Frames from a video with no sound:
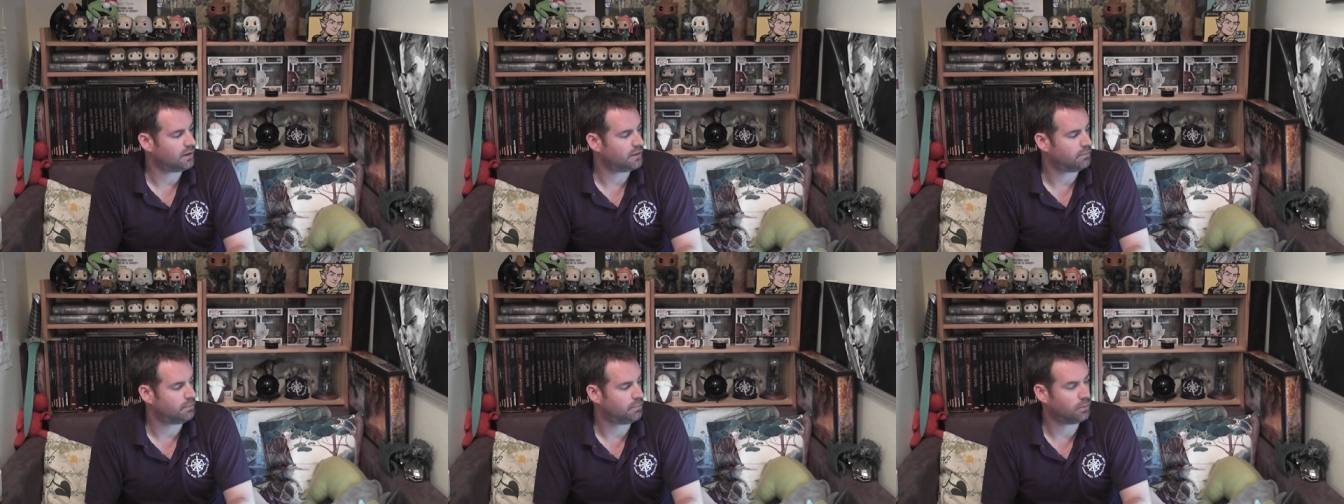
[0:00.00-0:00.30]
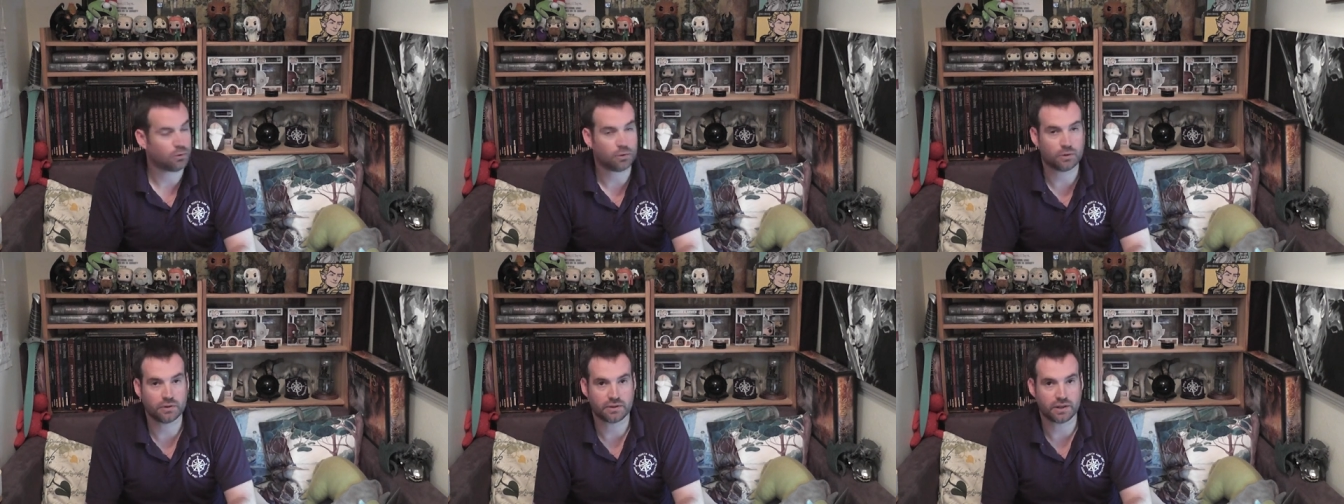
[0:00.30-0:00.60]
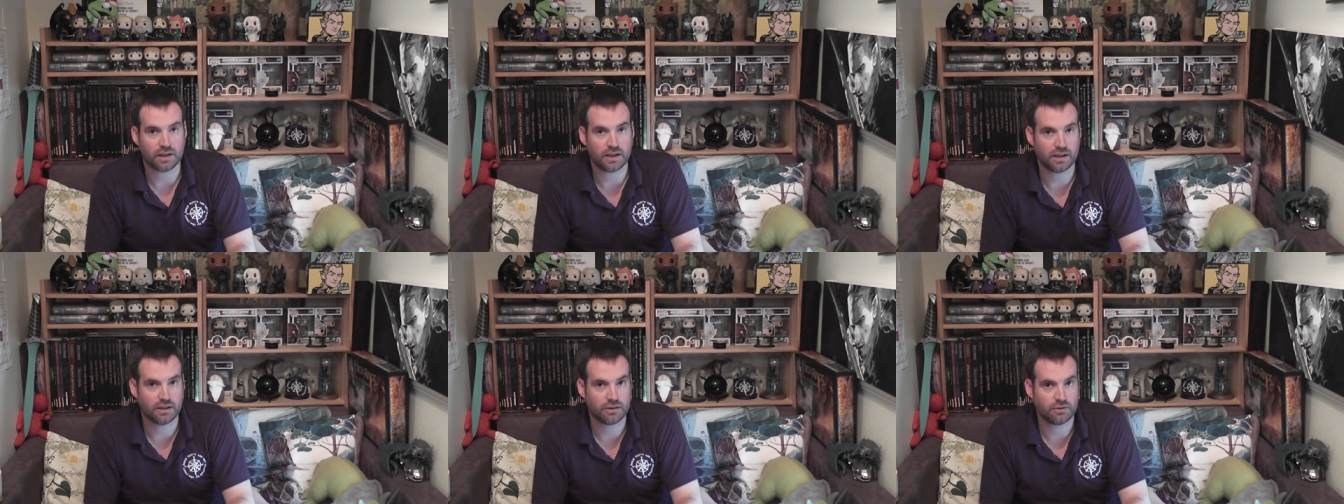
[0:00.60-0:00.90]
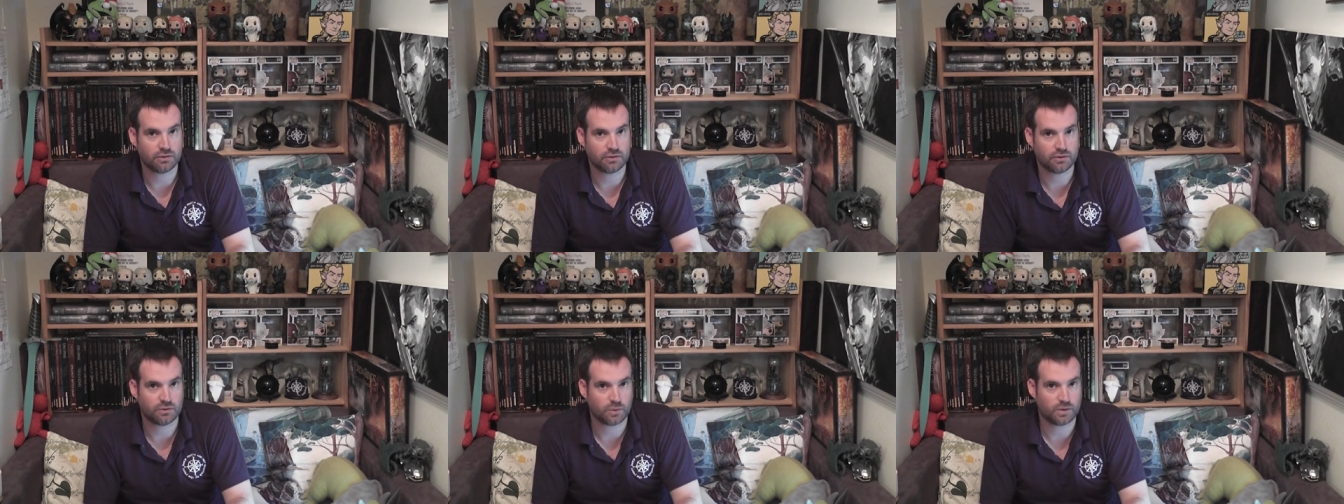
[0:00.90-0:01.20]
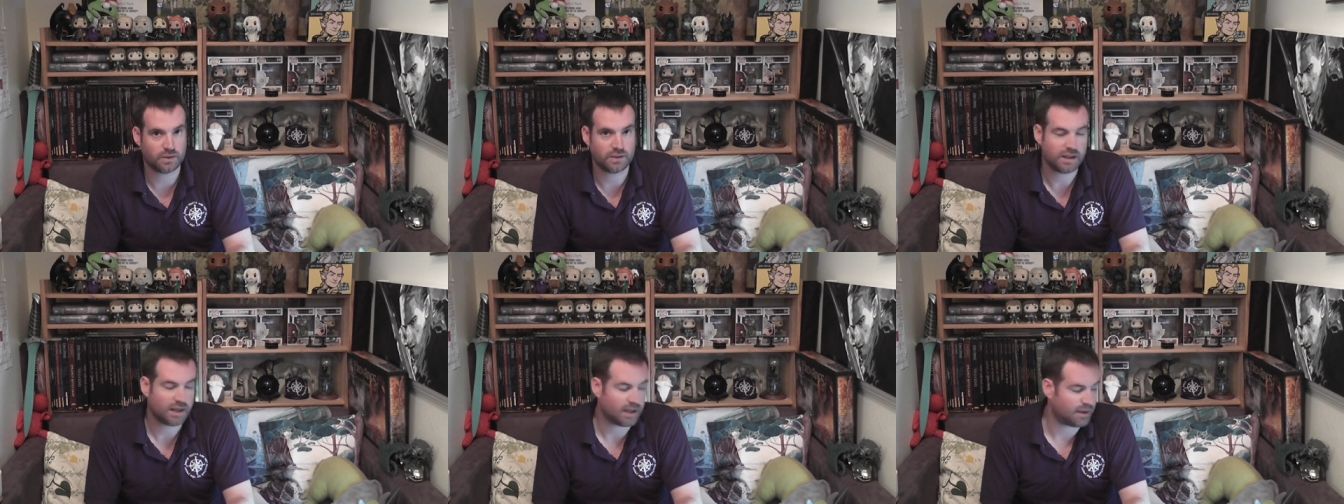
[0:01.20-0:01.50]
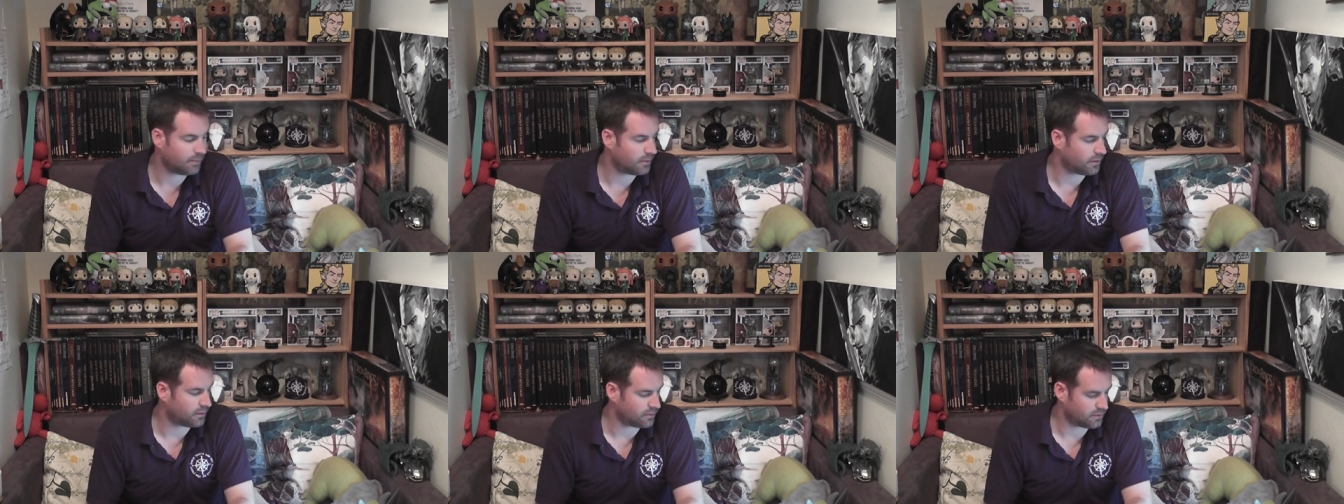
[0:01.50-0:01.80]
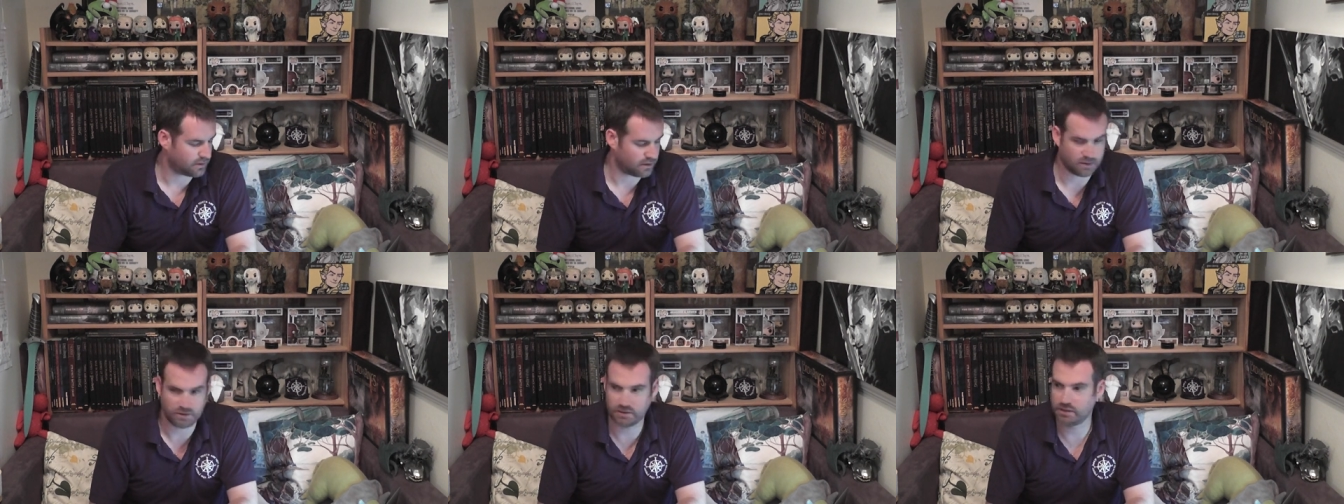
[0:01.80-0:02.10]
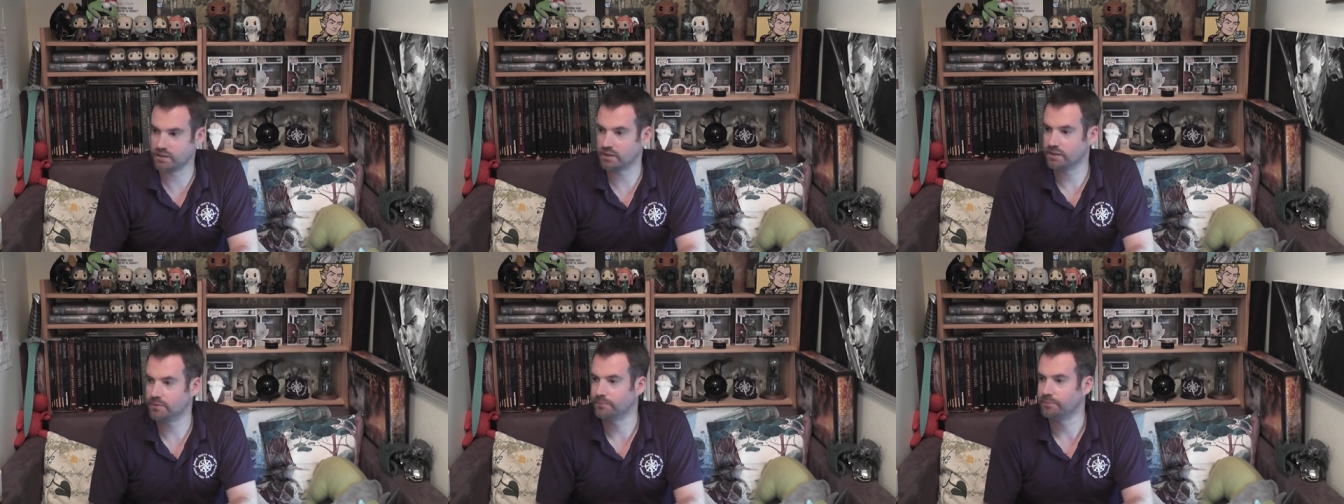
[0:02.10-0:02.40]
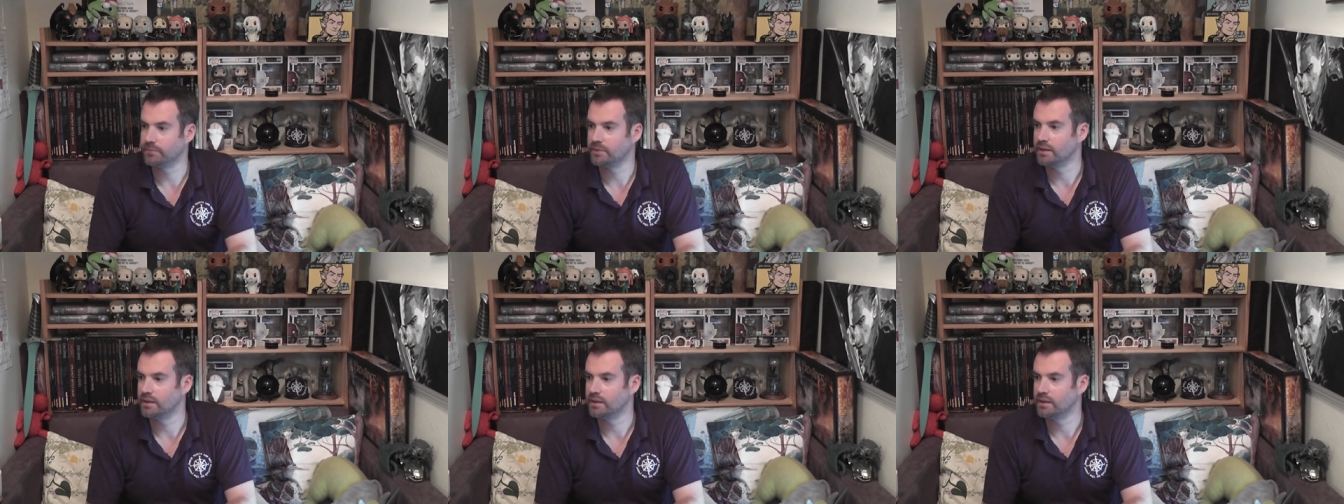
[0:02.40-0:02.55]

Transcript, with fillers: I bought 128 models this year